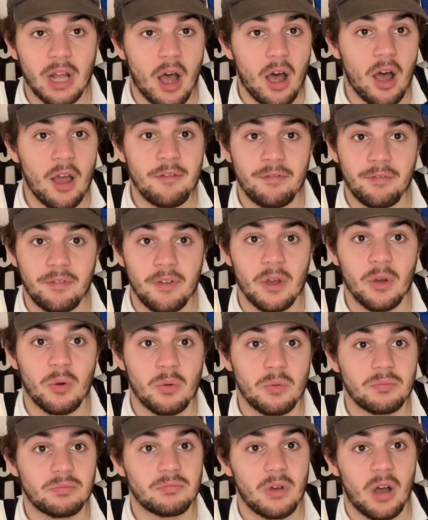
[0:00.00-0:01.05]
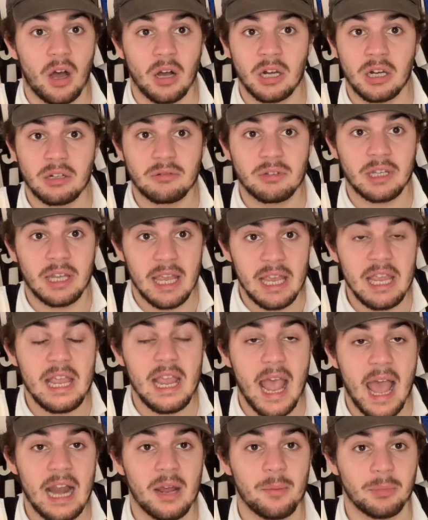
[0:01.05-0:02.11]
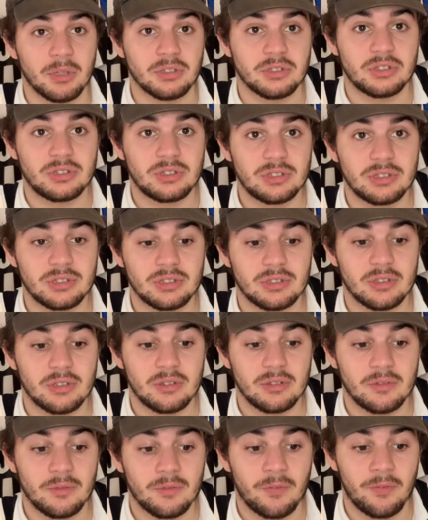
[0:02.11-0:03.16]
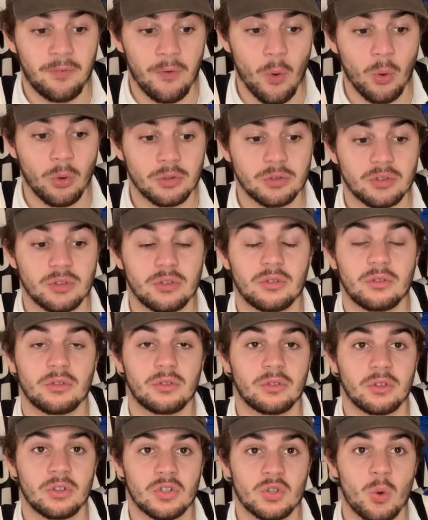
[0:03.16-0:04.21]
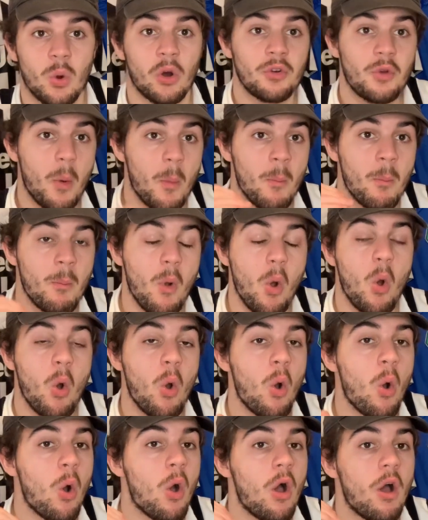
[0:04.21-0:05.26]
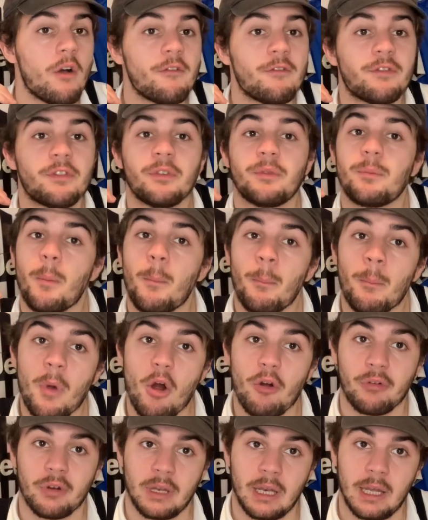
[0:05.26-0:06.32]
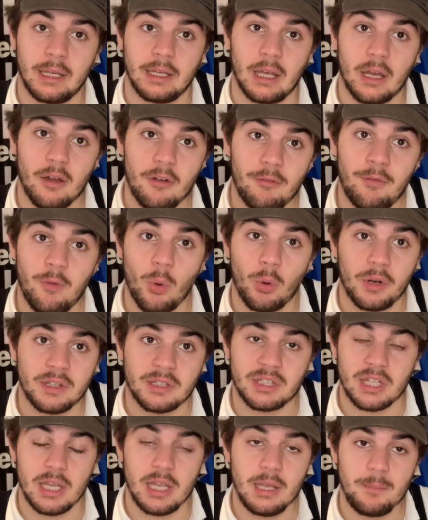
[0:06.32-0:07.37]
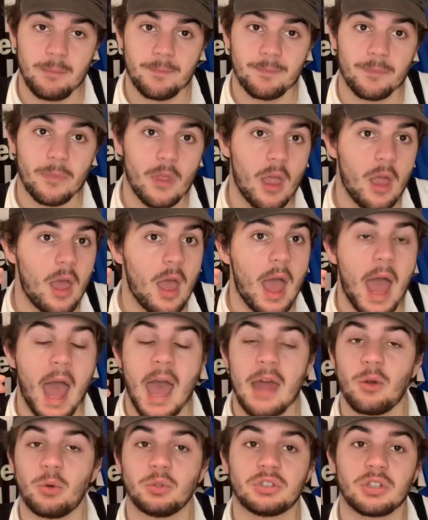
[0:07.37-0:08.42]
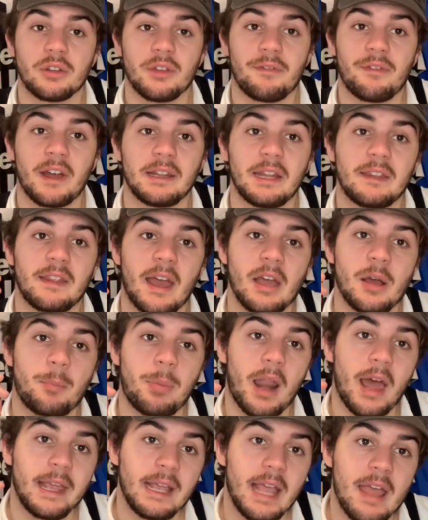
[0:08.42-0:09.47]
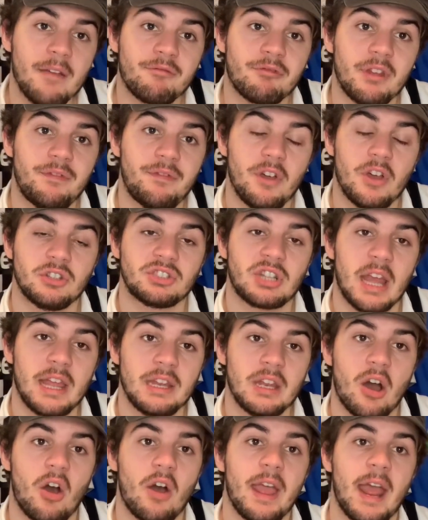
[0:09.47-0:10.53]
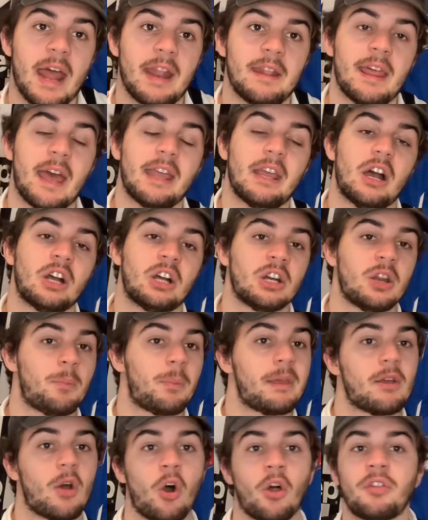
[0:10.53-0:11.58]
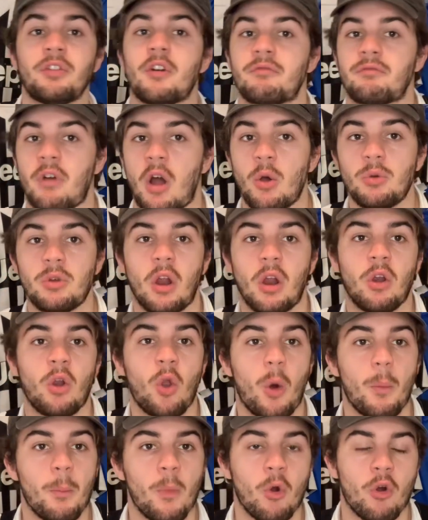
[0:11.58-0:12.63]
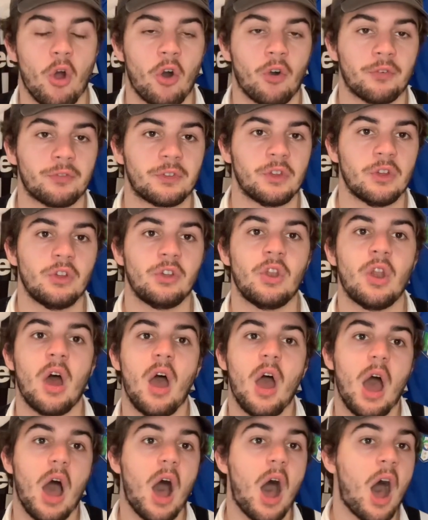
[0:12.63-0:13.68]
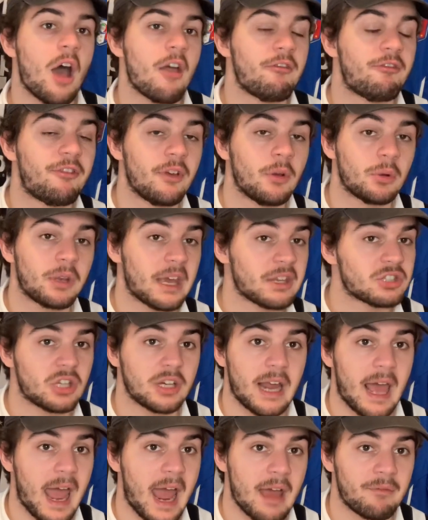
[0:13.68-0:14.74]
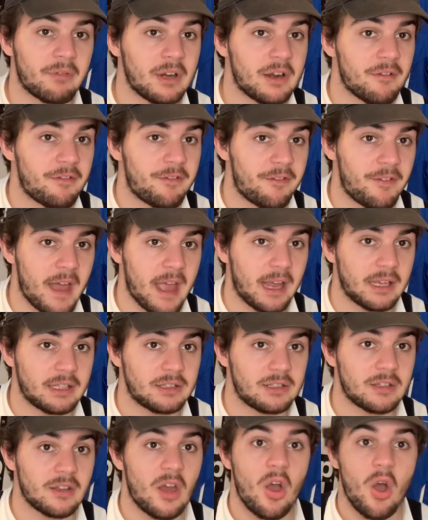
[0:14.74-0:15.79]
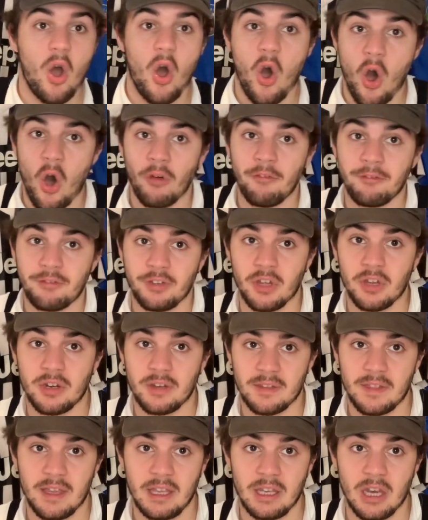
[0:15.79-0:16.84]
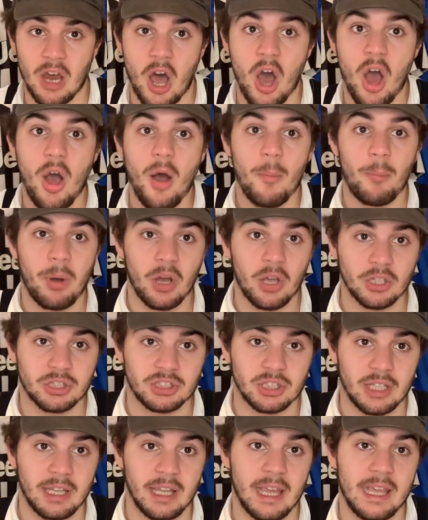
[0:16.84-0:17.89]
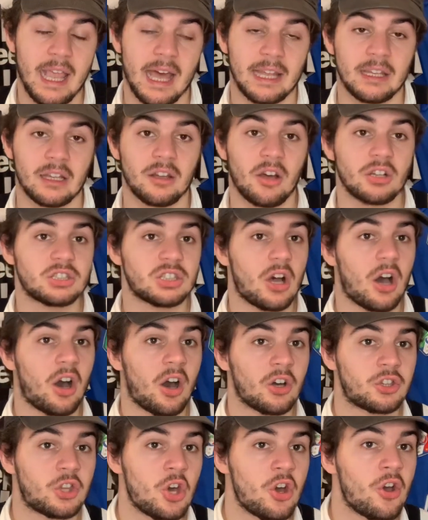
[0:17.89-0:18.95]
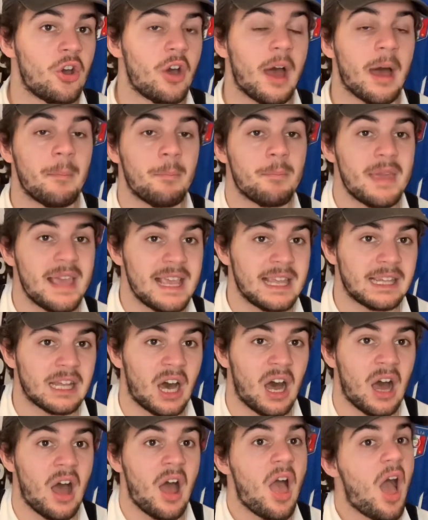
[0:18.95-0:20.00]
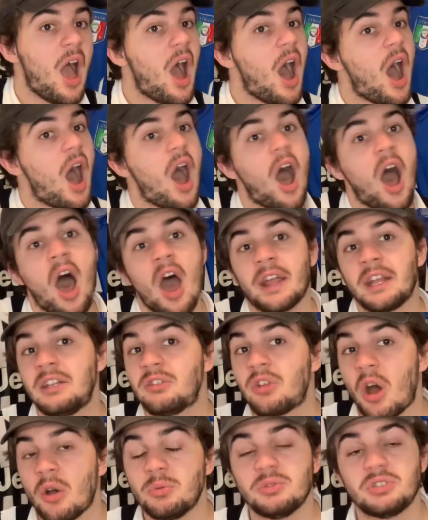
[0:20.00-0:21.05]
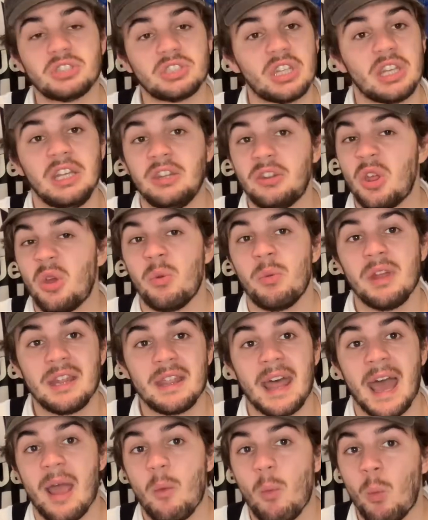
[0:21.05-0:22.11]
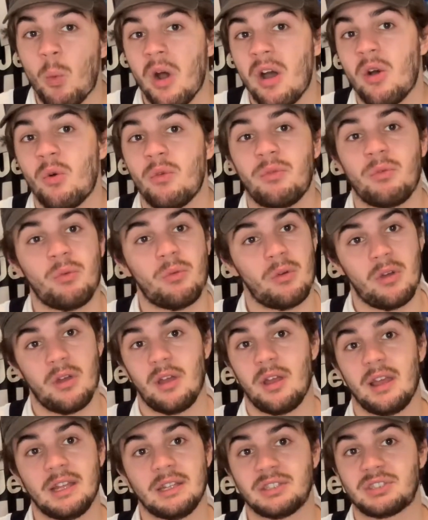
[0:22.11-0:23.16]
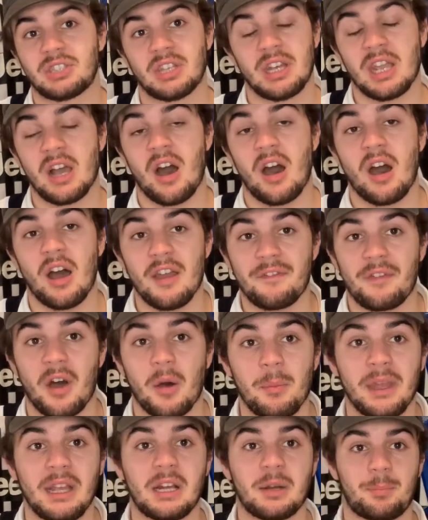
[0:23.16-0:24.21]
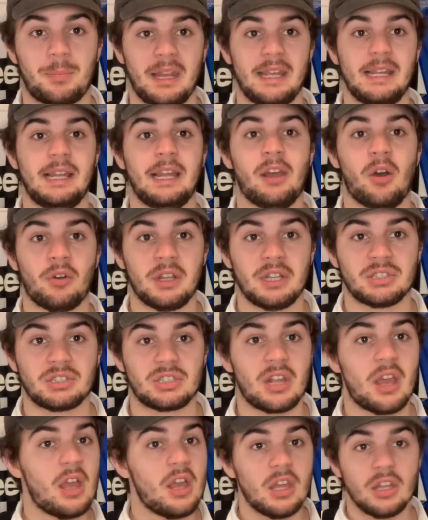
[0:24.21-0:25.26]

I feel, are key elements for the squad, more morally for the team. And also the fact that they are playing every Thursday night and they are going to be on the road a lot more often. I feel that's going to have an effect on Fiorentina personally. And the likes of Arthur and Mina, I don't see doing that well in Serie A, if I'm being completely honest.